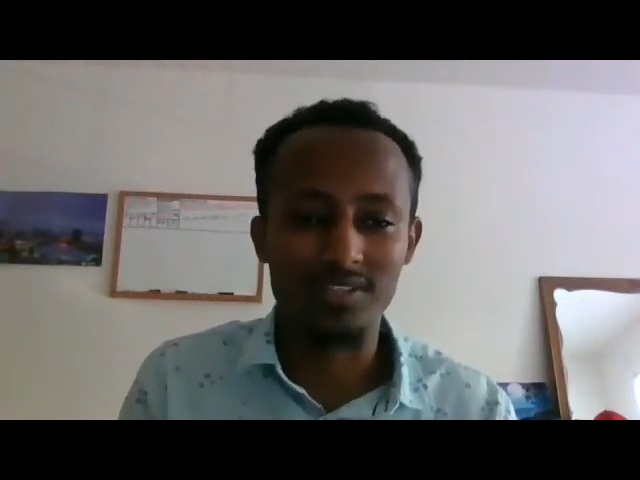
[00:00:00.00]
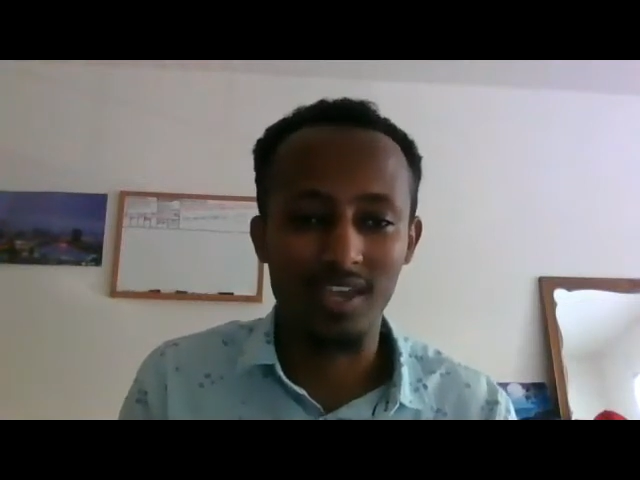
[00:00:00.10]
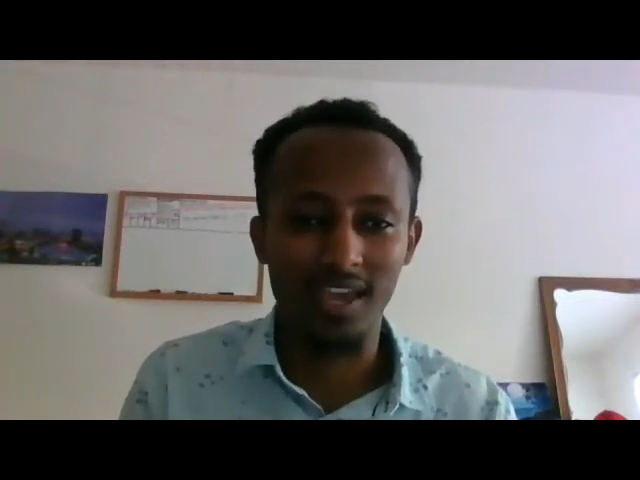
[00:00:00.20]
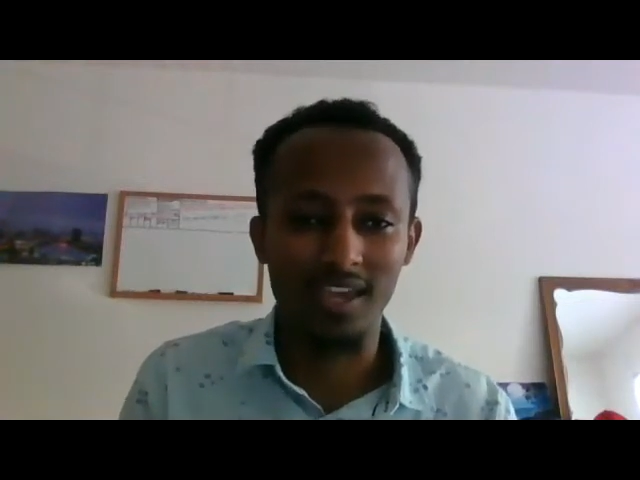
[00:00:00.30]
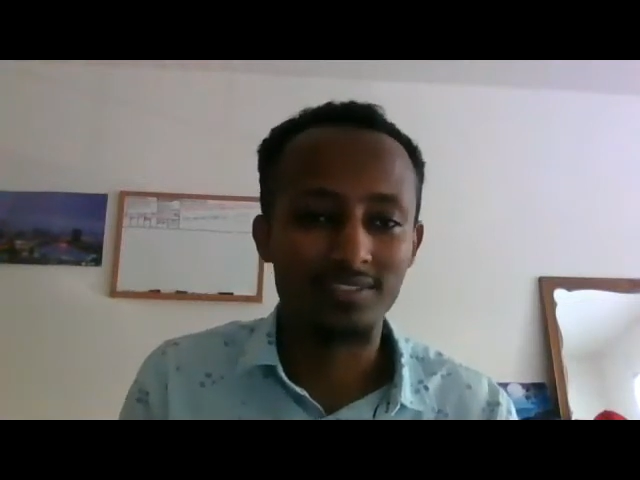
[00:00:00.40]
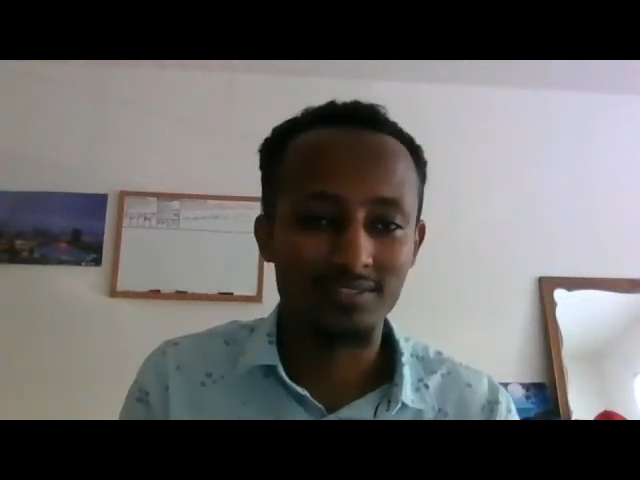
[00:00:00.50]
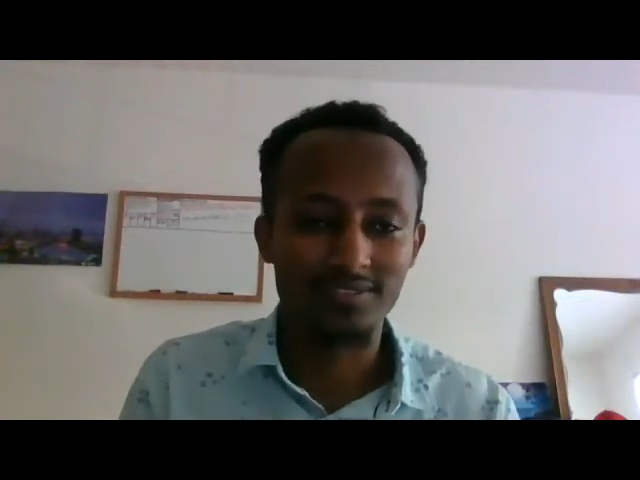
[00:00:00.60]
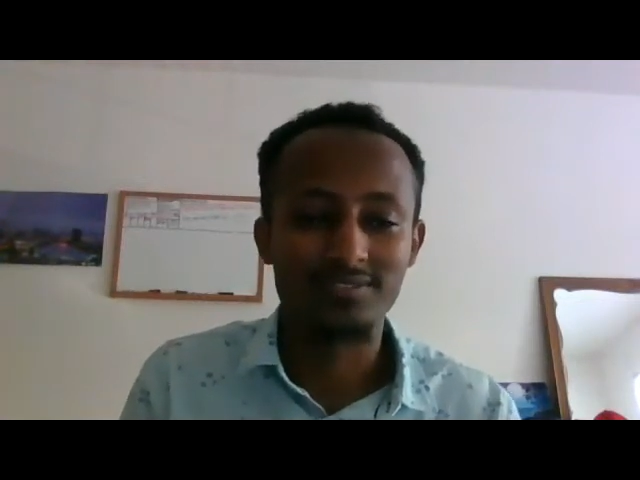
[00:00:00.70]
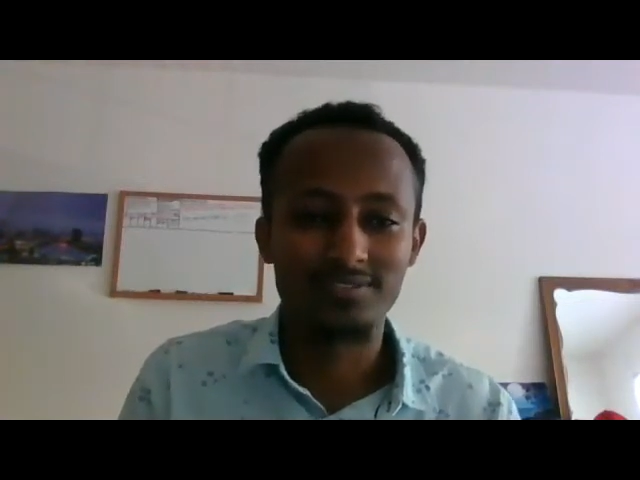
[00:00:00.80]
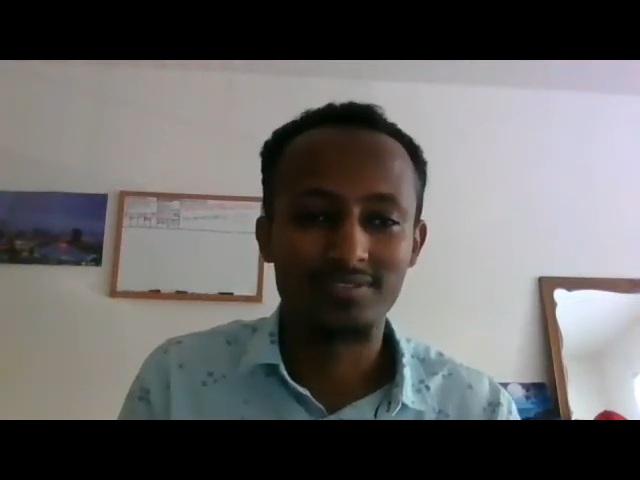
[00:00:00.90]
A,
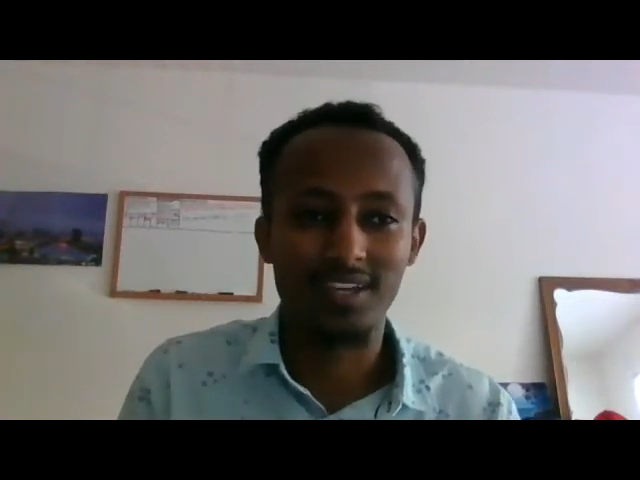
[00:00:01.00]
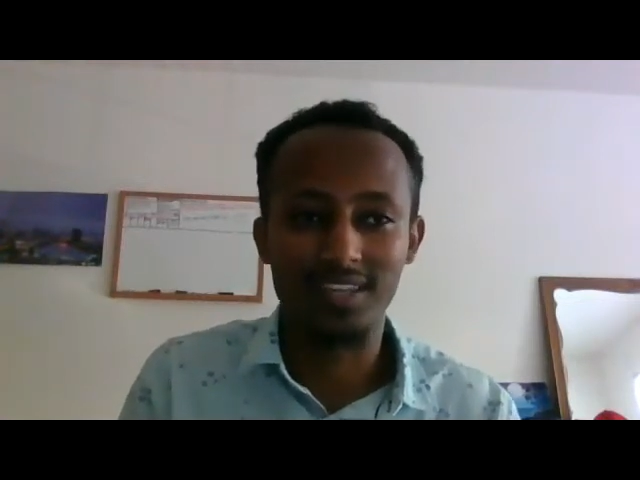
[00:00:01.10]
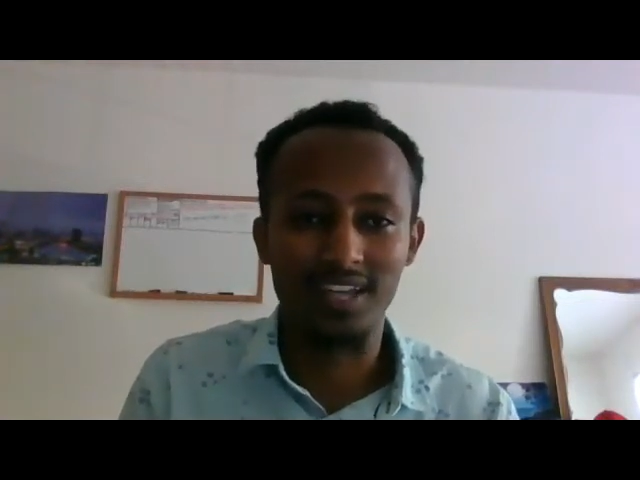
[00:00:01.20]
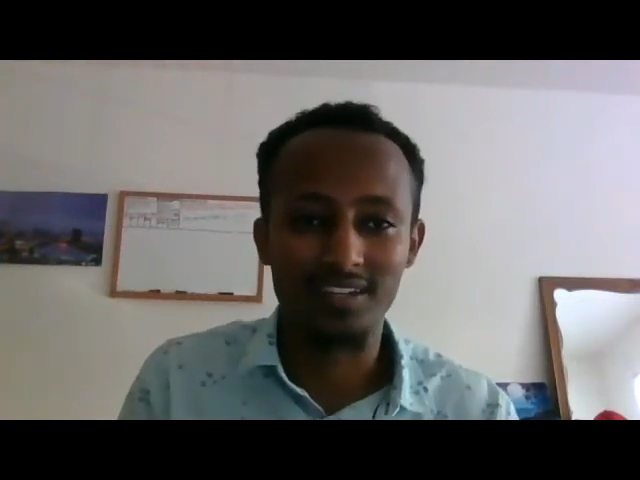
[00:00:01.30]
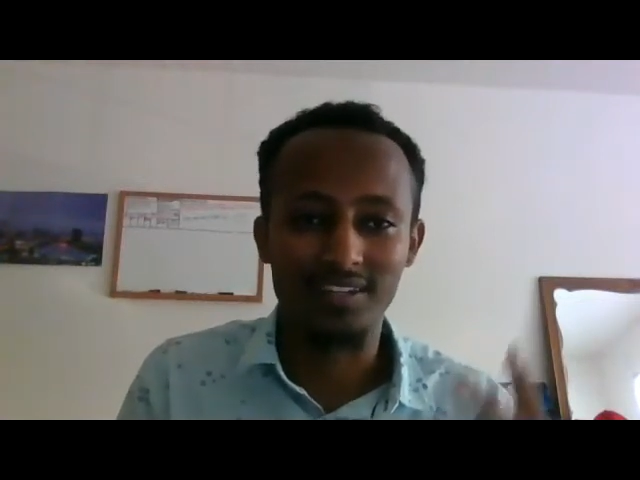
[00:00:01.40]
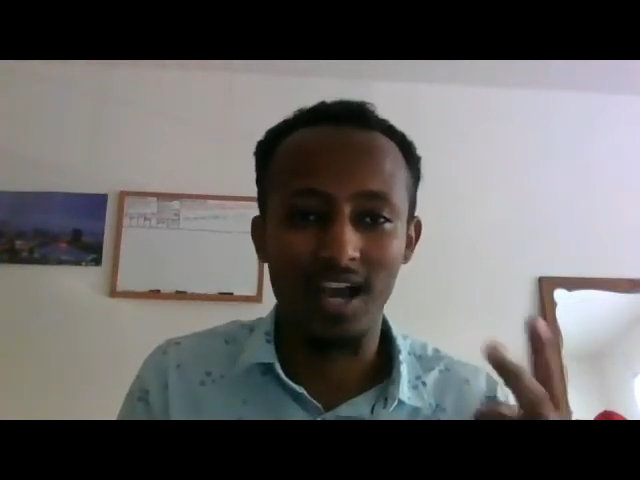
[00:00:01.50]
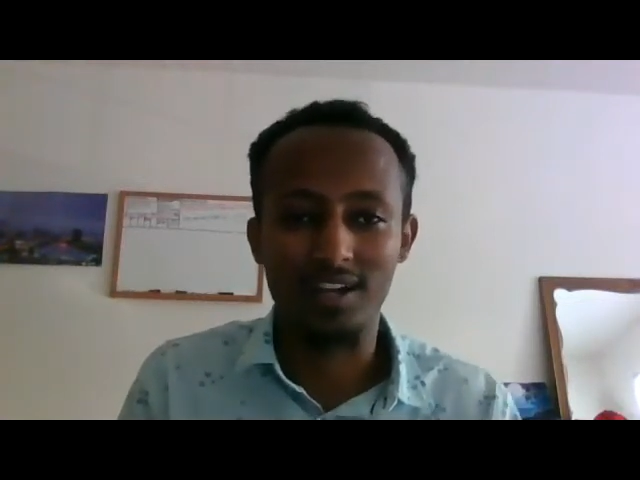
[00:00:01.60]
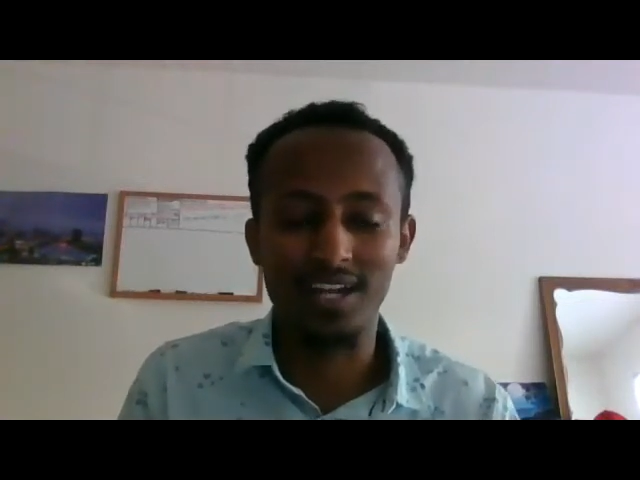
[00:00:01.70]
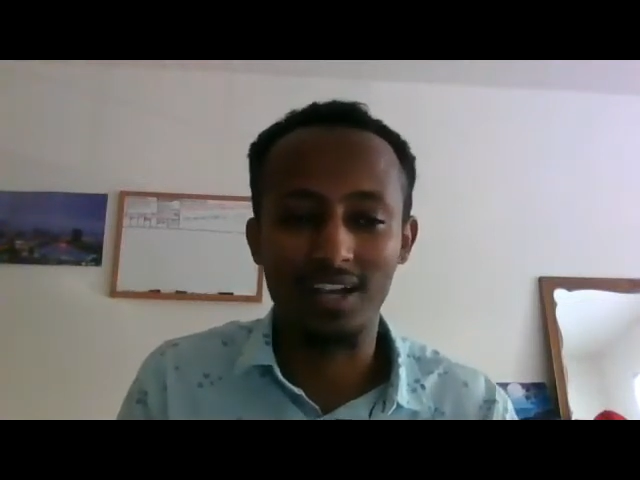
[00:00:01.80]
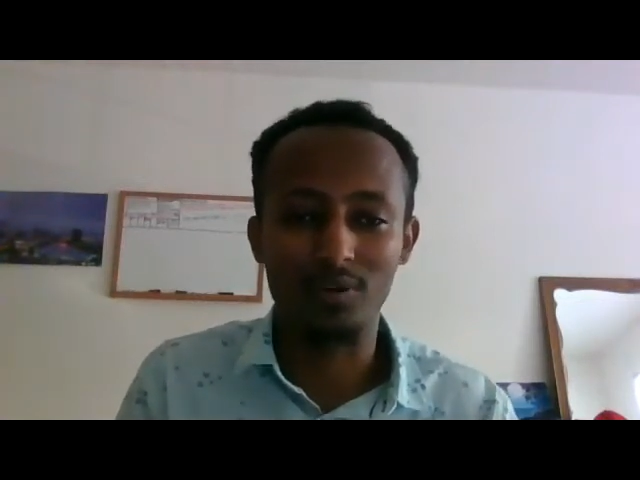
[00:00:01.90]
and then how
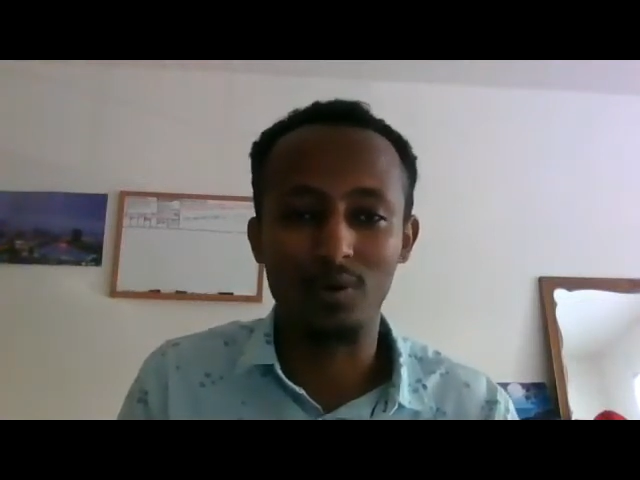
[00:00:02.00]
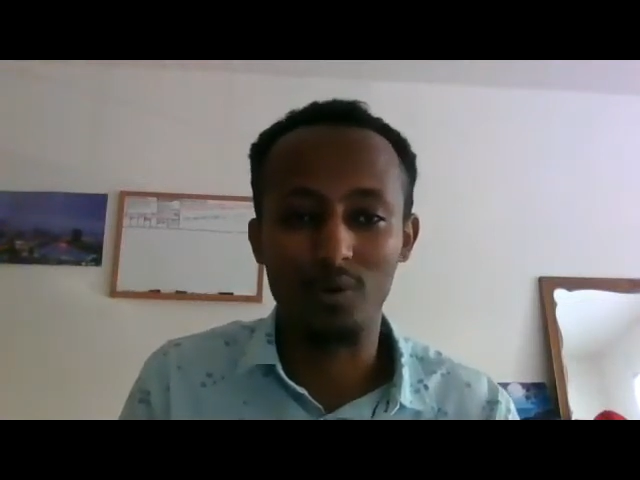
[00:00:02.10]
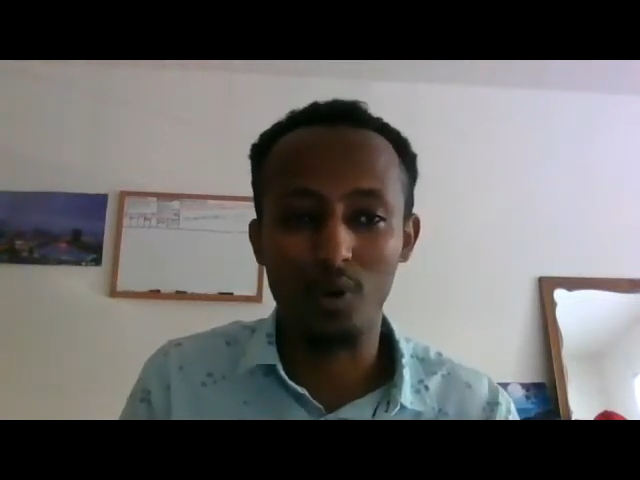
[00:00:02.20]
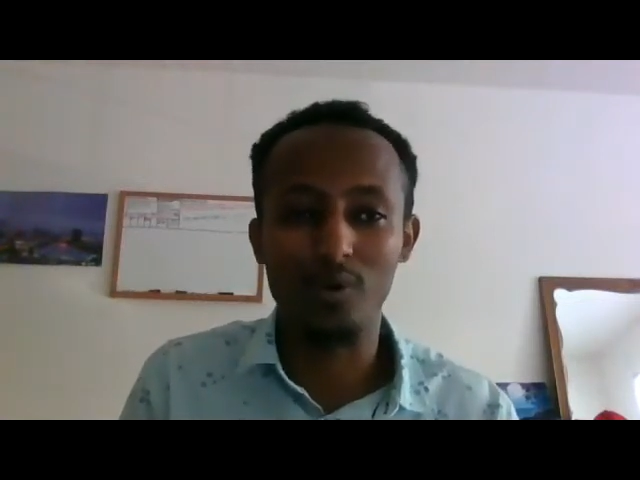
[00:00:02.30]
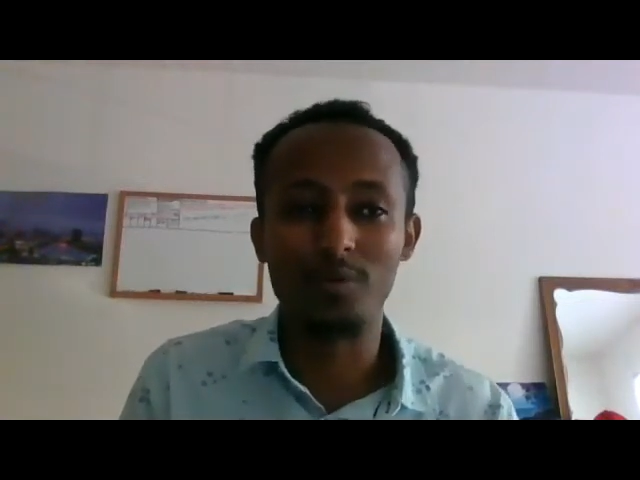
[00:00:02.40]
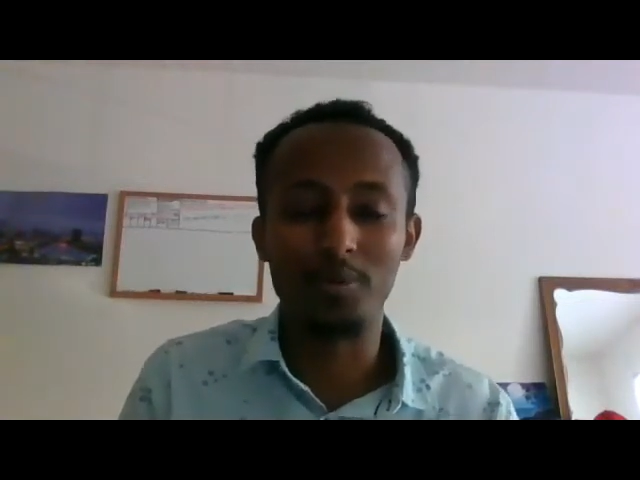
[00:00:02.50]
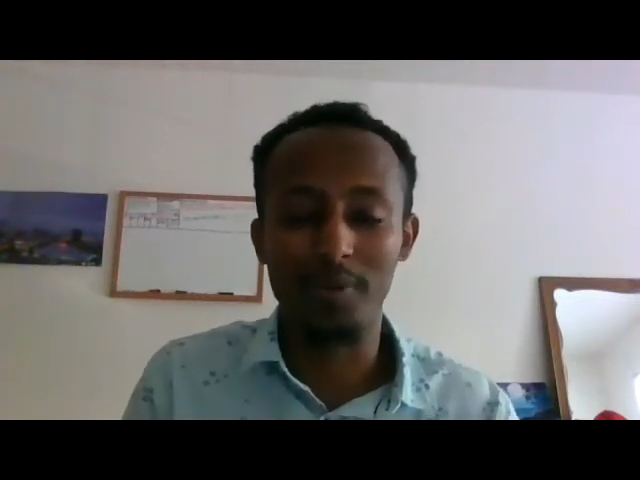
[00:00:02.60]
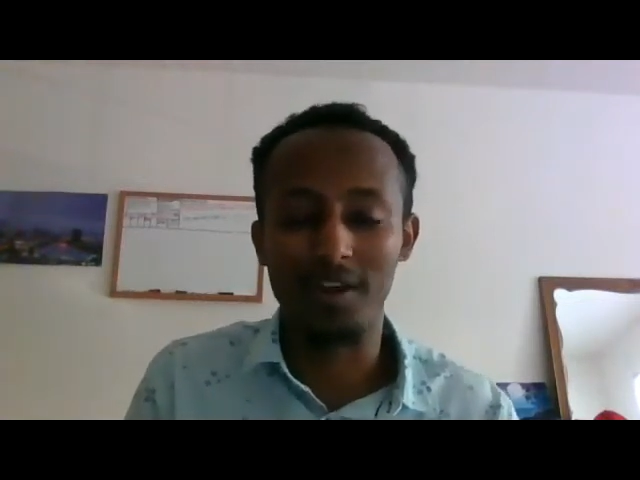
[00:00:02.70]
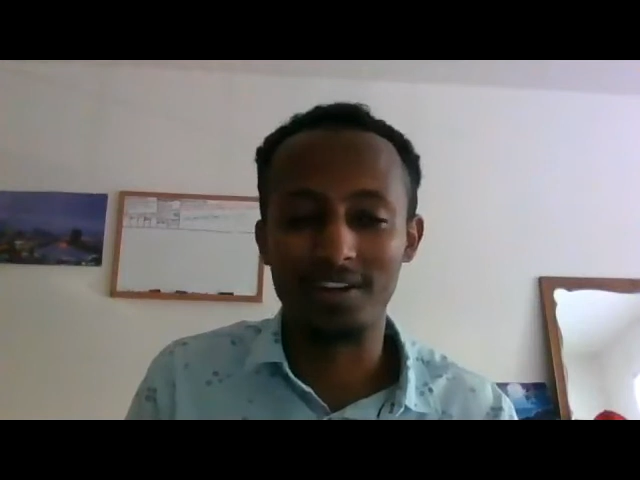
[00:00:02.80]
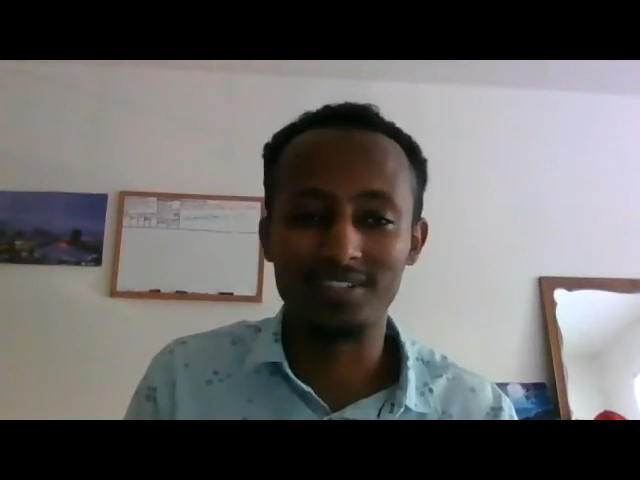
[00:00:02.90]
can I go in
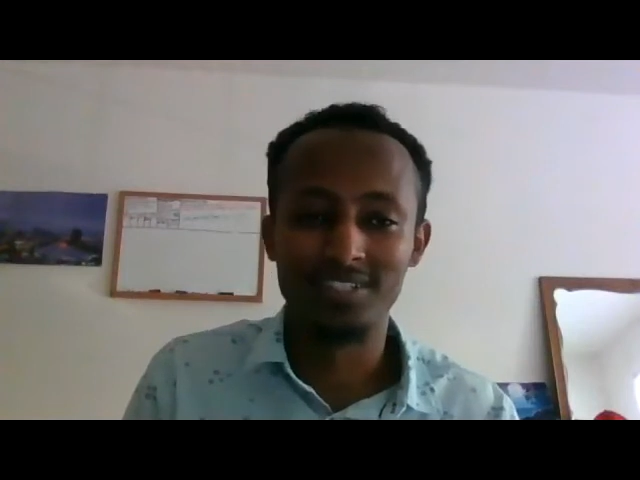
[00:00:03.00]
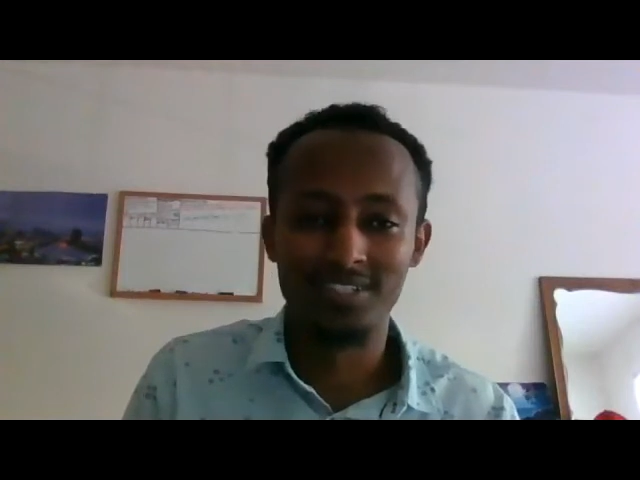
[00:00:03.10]
prepared?